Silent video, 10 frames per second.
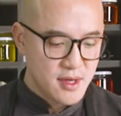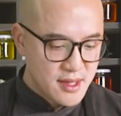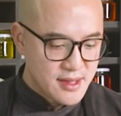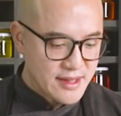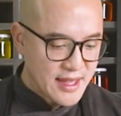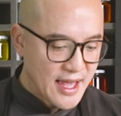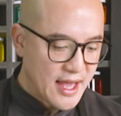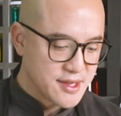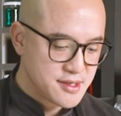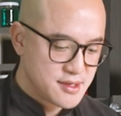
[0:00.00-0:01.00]
that
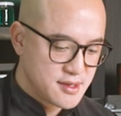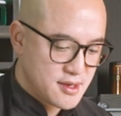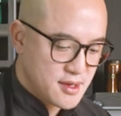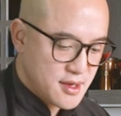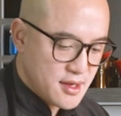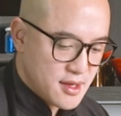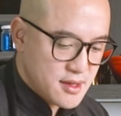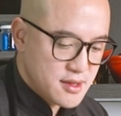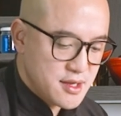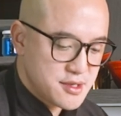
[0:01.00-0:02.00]
has
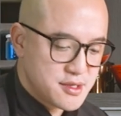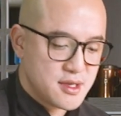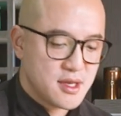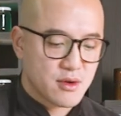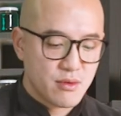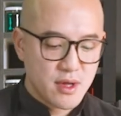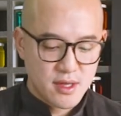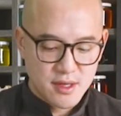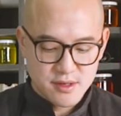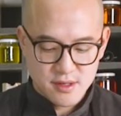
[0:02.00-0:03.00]
these
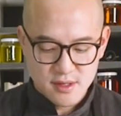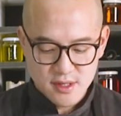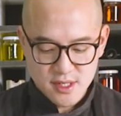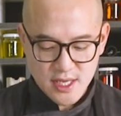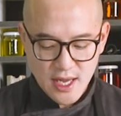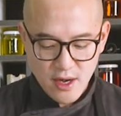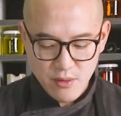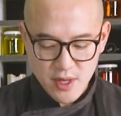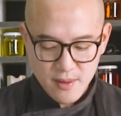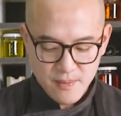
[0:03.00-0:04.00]
ingredients:
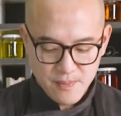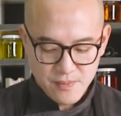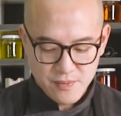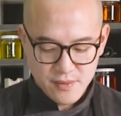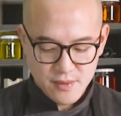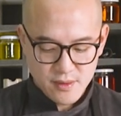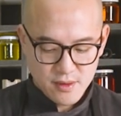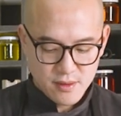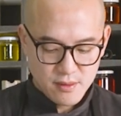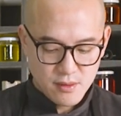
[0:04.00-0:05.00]
celery,
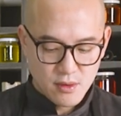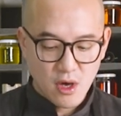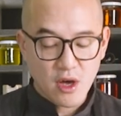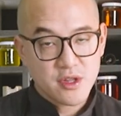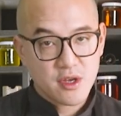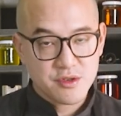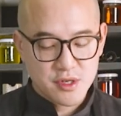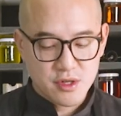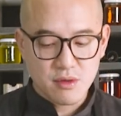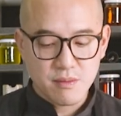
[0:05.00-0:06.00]
onions,
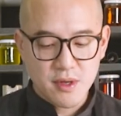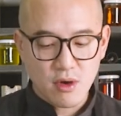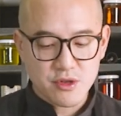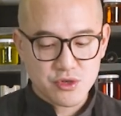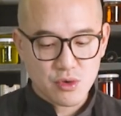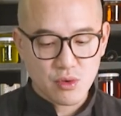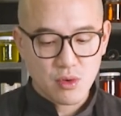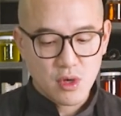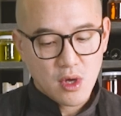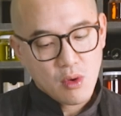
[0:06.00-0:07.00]
it could be also
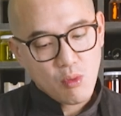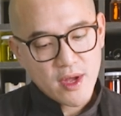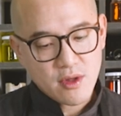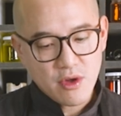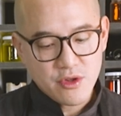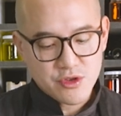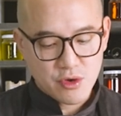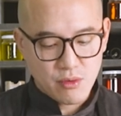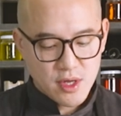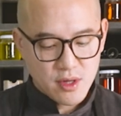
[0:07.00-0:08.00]
white onions
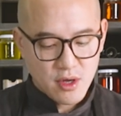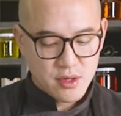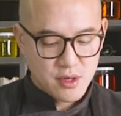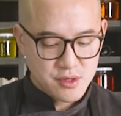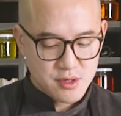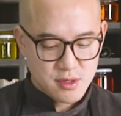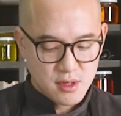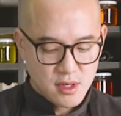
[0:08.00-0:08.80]
or red onions,